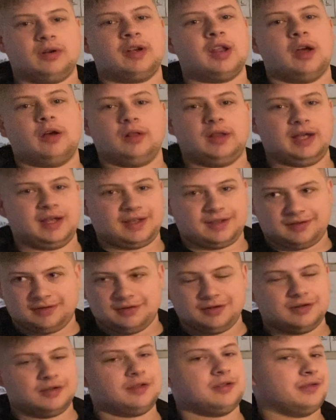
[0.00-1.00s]
No, like,
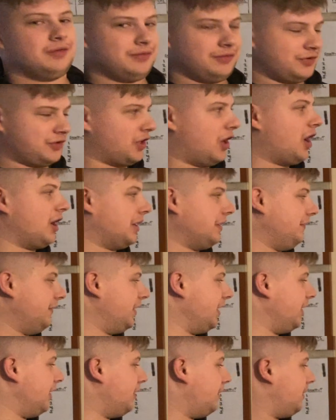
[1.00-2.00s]
this is a hockey
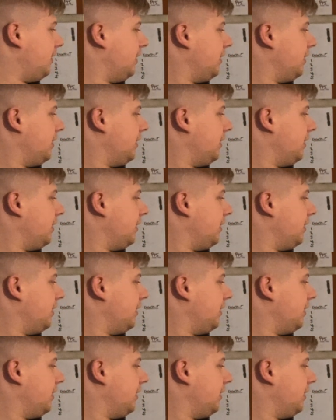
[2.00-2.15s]
video.